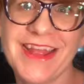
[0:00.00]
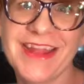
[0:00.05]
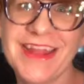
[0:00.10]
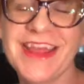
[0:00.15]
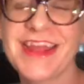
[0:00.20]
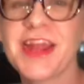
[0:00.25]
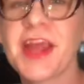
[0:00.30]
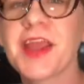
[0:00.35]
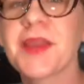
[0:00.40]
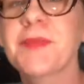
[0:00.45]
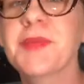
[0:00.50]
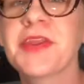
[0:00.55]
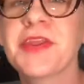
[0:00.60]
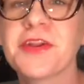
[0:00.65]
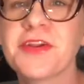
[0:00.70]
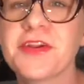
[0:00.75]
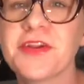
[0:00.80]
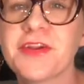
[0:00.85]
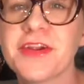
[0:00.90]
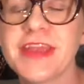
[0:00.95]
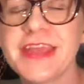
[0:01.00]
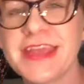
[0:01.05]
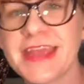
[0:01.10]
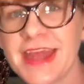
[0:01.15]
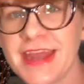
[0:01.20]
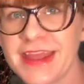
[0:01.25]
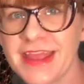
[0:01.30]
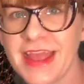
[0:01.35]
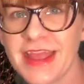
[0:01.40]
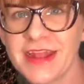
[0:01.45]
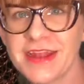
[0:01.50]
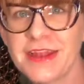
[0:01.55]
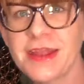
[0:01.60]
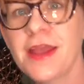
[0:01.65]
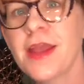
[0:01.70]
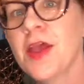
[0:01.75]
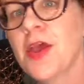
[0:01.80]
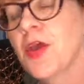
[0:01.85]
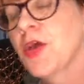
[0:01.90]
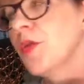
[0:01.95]
and I'm here yet again
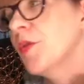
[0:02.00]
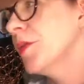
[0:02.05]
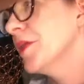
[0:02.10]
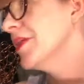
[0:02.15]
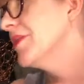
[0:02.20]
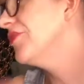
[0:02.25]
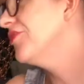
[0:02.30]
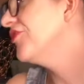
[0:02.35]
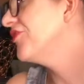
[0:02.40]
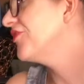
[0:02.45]
with